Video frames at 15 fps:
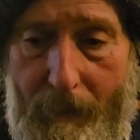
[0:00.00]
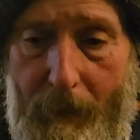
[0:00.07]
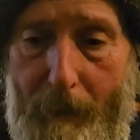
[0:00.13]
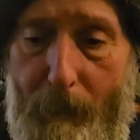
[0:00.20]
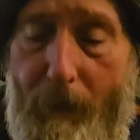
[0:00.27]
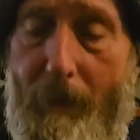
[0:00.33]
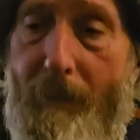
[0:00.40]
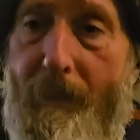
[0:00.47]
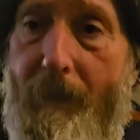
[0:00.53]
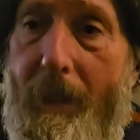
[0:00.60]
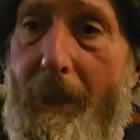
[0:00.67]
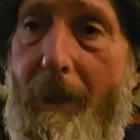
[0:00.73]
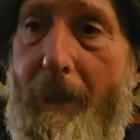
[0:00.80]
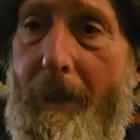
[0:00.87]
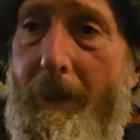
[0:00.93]
we moved
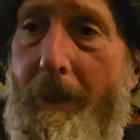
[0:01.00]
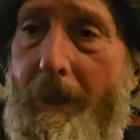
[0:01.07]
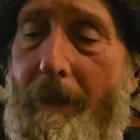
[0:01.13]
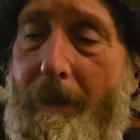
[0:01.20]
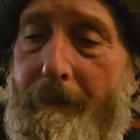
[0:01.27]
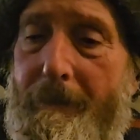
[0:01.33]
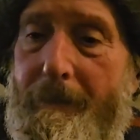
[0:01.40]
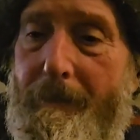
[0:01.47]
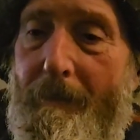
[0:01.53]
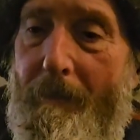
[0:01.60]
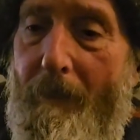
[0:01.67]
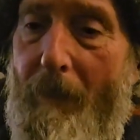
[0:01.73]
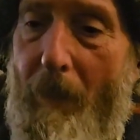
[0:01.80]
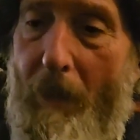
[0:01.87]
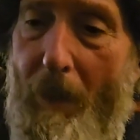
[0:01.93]
here,
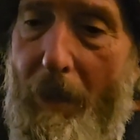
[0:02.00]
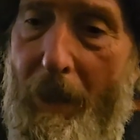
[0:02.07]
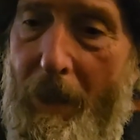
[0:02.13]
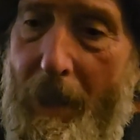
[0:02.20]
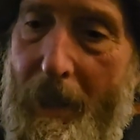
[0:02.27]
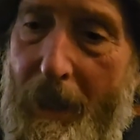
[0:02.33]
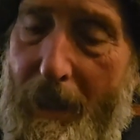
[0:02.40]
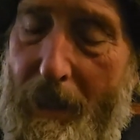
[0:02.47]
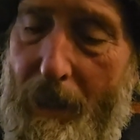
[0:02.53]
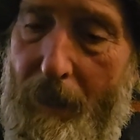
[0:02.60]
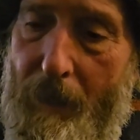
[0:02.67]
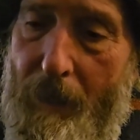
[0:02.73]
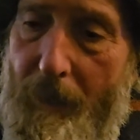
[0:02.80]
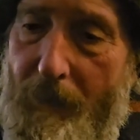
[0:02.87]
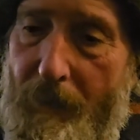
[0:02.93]
and I
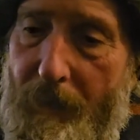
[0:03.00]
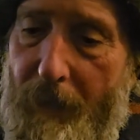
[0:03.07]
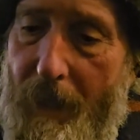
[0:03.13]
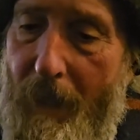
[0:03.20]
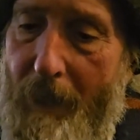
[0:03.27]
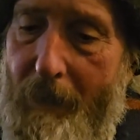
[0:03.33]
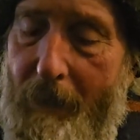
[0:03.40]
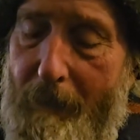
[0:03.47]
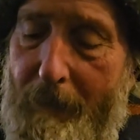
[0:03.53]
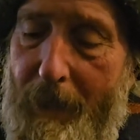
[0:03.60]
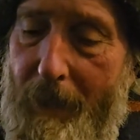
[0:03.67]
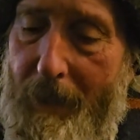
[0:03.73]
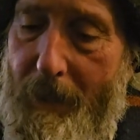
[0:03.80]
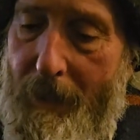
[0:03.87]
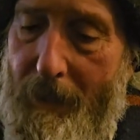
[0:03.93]
used the
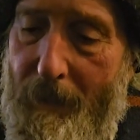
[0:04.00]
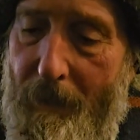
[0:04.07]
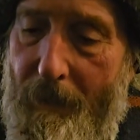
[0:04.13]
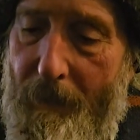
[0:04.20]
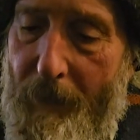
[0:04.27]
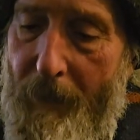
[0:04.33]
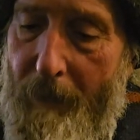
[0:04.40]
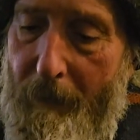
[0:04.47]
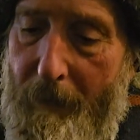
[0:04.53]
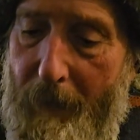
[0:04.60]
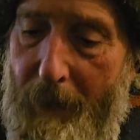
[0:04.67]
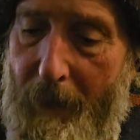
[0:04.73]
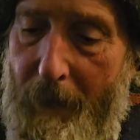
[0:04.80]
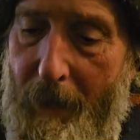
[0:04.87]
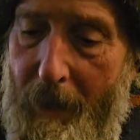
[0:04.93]
adaptation from
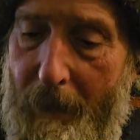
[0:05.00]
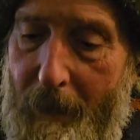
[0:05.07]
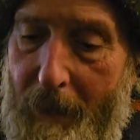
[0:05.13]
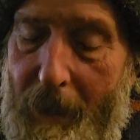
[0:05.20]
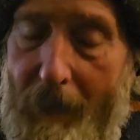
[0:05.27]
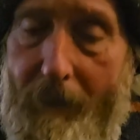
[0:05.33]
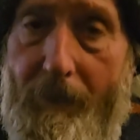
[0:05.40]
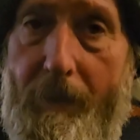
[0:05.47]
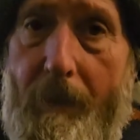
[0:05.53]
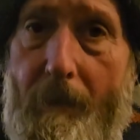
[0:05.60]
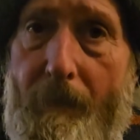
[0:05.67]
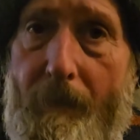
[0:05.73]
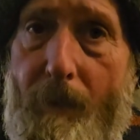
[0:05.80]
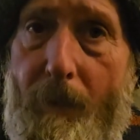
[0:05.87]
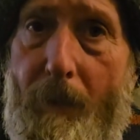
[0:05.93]
the X on the
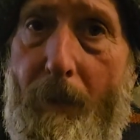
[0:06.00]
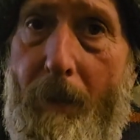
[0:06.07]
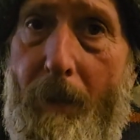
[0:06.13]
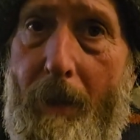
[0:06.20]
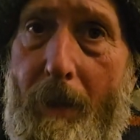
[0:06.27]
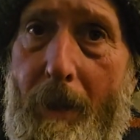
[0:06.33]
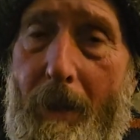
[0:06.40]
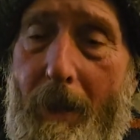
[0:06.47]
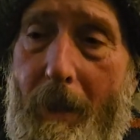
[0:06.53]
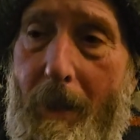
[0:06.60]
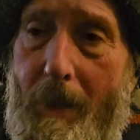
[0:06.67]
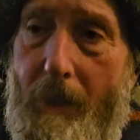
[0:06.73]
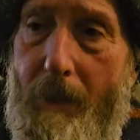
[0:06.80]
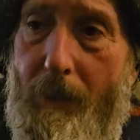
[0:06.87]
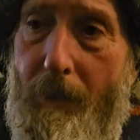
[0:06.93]
floor
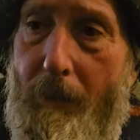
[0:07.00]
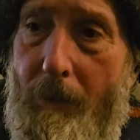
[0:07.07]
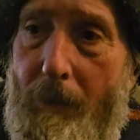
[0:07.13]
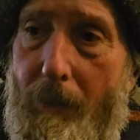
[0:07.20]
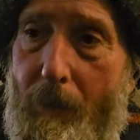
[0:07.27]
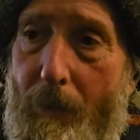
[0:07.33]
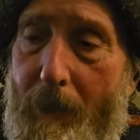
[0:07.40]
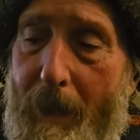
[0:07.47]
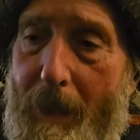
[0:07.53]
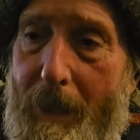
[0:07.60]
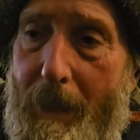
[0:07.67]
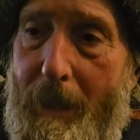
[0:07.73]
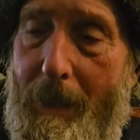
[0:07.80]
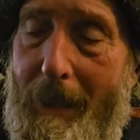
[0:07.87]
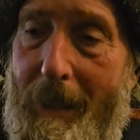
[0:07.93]
to orient
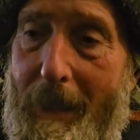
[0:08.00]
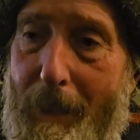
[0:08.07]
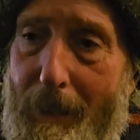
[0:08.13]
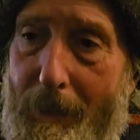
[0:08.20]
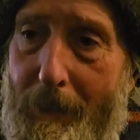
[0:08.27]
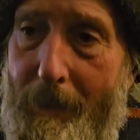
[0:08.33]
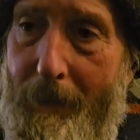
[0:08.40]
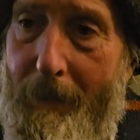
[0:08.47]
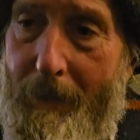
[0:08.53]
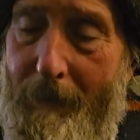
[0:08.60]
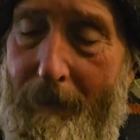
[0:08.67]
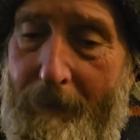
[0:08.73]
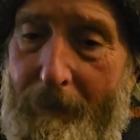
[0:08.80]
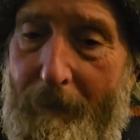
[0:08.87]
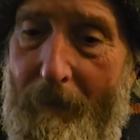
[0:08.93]
here.
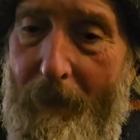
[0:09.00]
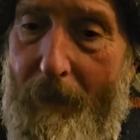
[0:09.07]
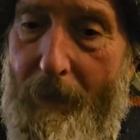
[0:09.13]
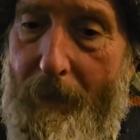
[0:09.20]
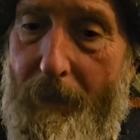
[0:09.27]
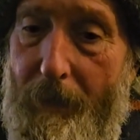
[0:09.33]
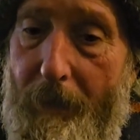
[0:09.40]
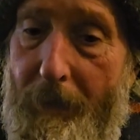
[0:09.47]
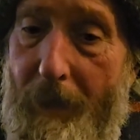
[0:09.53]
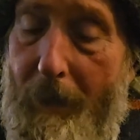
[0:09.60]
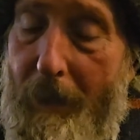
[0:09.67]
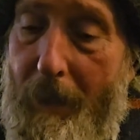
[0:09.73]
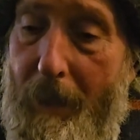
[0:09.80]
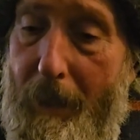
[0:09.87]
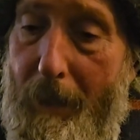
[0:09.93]
So it turned
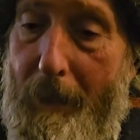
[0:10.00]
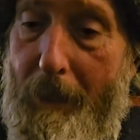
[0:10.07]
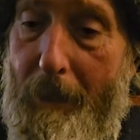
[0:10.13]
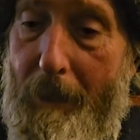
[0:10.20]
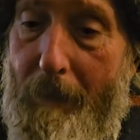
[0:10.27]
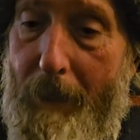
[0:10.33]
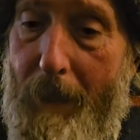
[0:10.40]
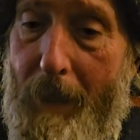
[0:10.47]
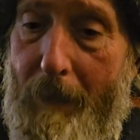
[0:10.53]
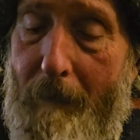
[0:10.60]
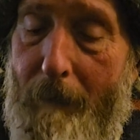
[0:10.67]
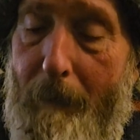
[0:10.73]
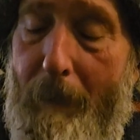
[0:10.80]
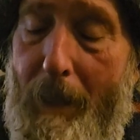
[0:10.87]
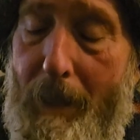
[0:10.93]
out here we had a
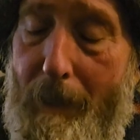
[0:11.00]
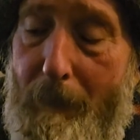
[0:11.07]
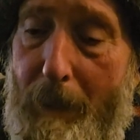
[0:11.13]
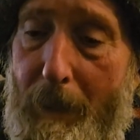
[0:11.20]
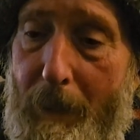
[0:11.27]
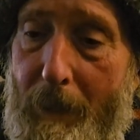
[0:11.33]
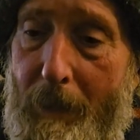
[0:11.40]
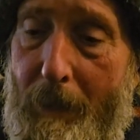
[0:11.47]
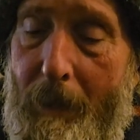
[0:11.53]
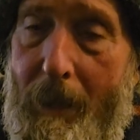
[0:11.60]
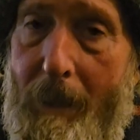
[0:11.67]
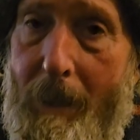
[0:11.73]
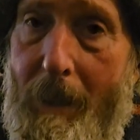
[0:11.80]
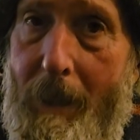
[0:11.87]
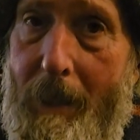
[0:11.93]
much better
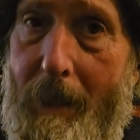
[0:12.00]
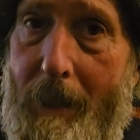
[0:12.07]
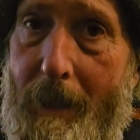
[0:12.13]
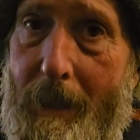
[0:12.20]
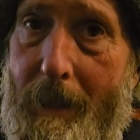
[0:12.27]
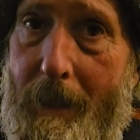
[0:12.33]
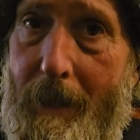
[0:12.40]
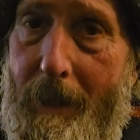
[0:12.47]
orientation.